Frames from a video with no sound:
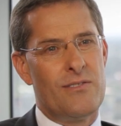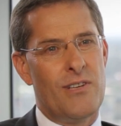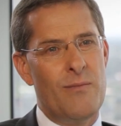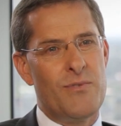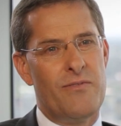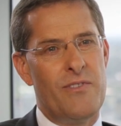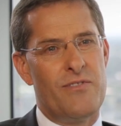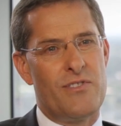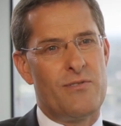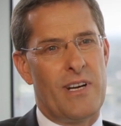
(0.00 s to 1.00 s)
Types of
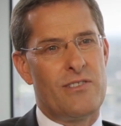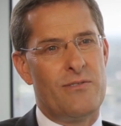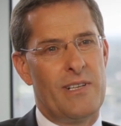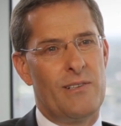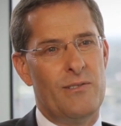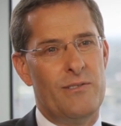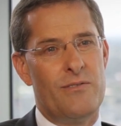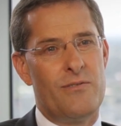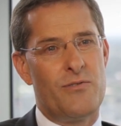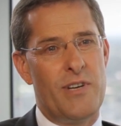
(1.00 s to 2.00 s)
infrastructure include
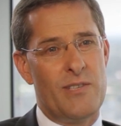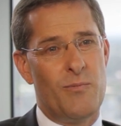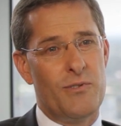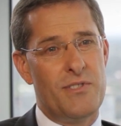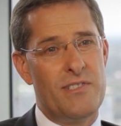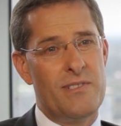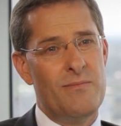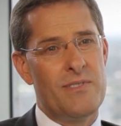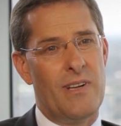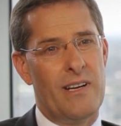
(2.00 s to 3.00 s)
transport
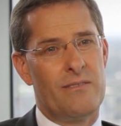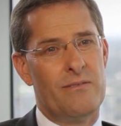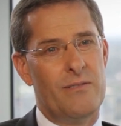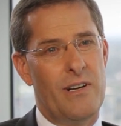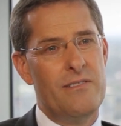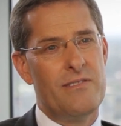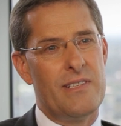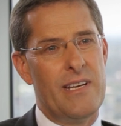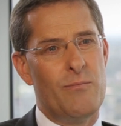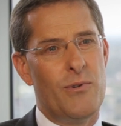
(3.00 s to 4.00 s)
systems like roads
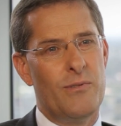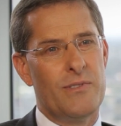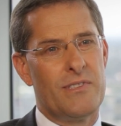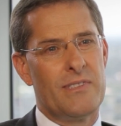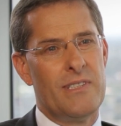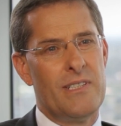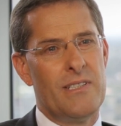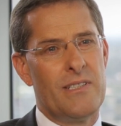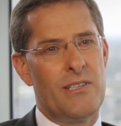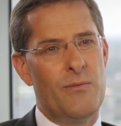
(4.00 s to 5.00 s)
and airports,
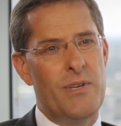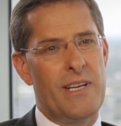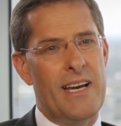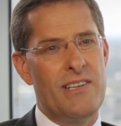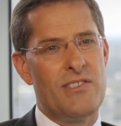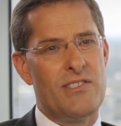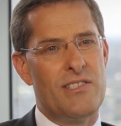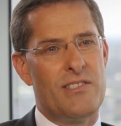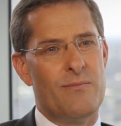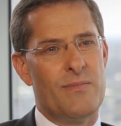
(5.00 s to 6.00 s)
communication
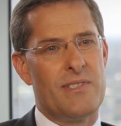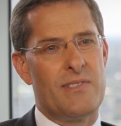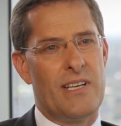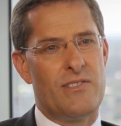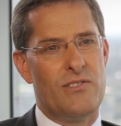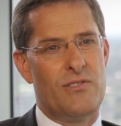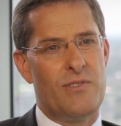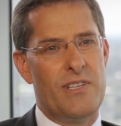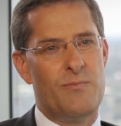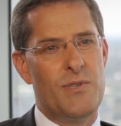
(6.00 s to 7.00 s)
systems such as
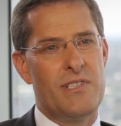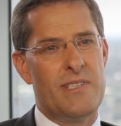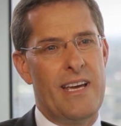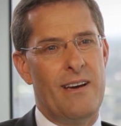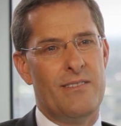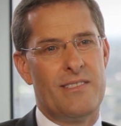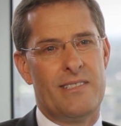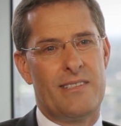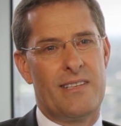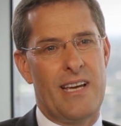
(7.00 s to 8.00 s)
transmission towers
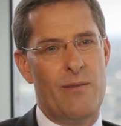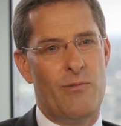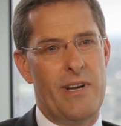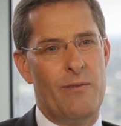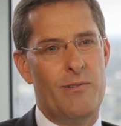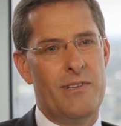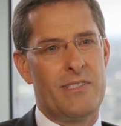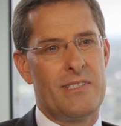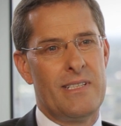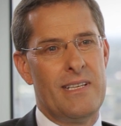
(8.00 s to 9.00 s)
and cable
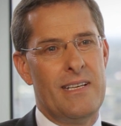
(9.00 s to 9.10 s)
networks,